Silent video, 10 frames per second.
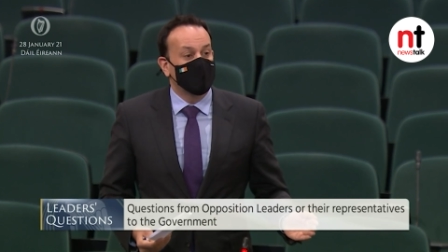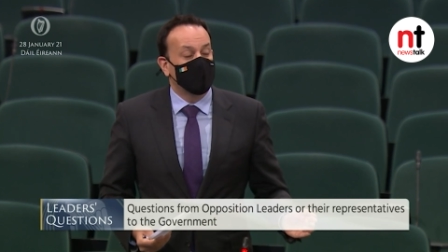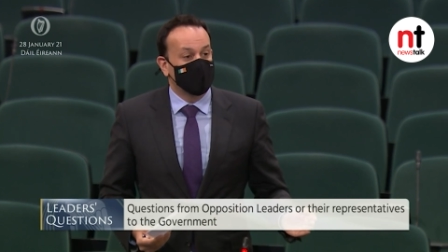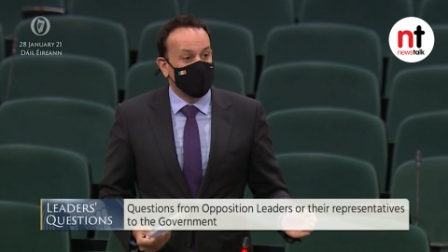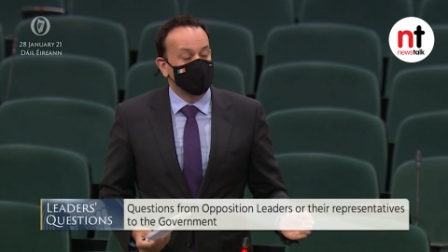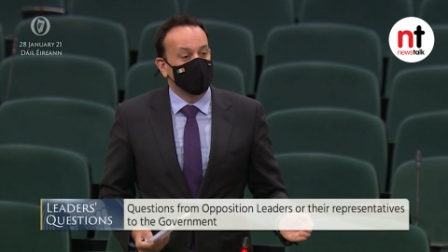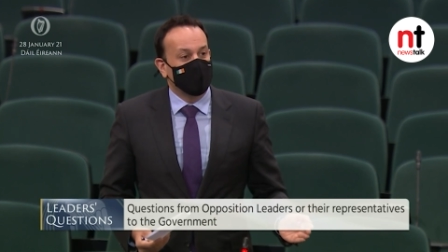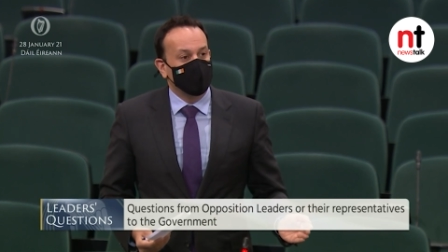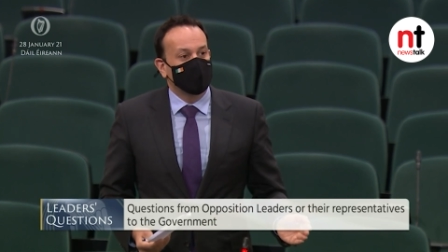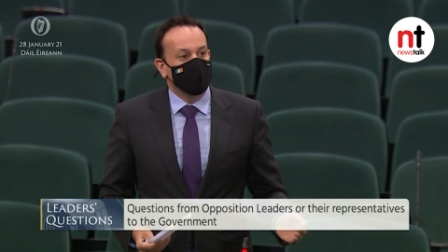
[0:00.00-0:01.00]
The Help to
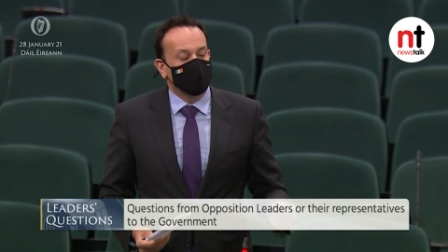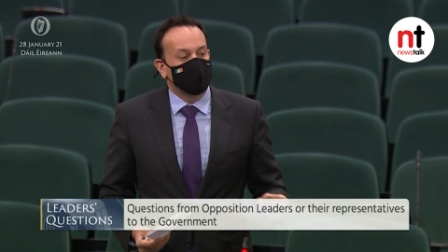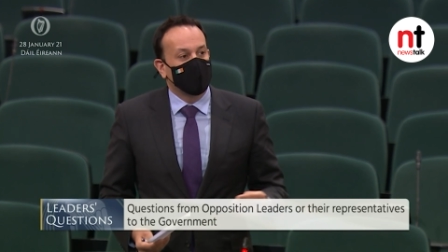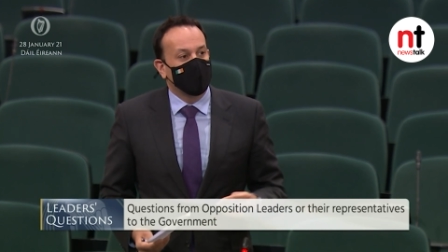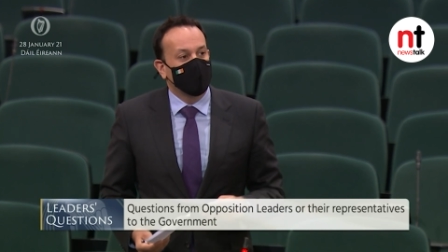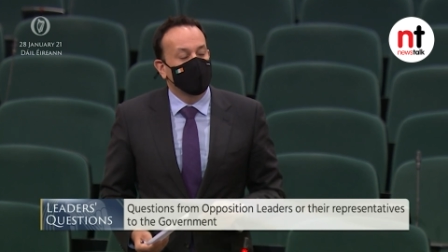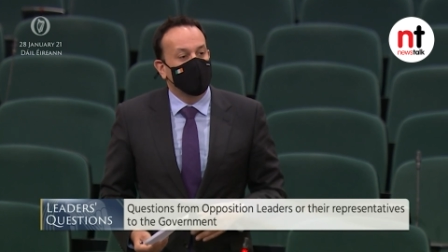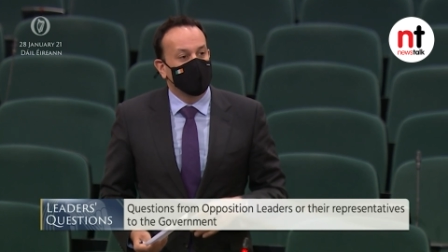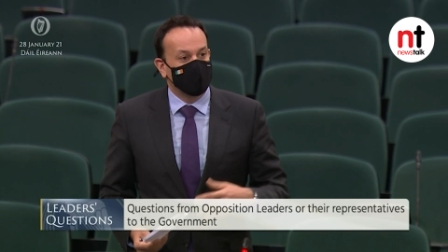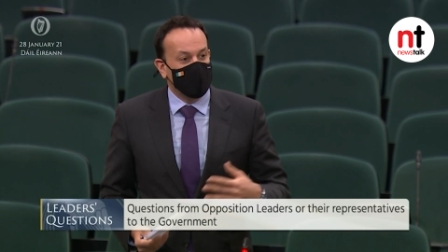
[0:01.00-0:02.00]
Buy scheme is there
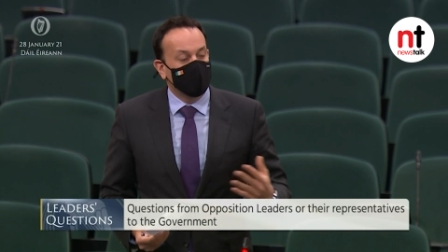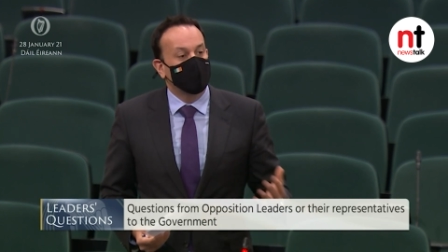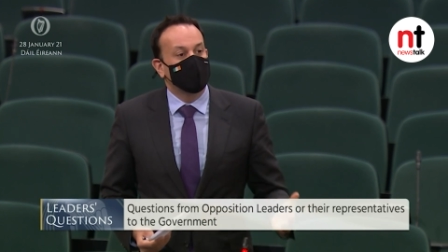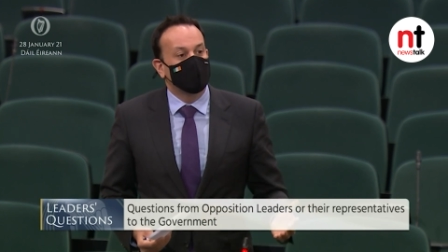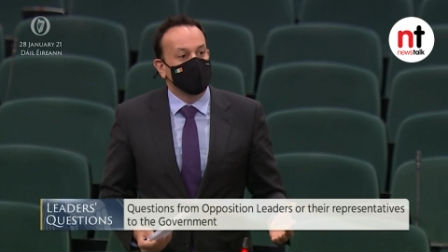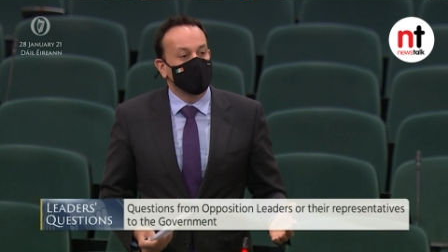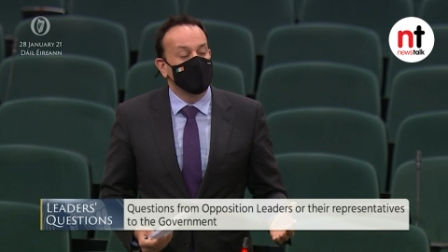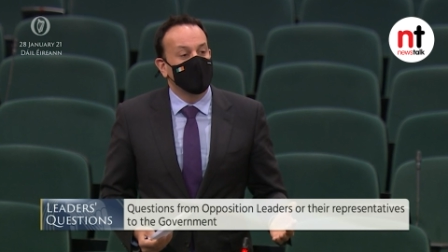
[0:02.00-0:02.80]
to help people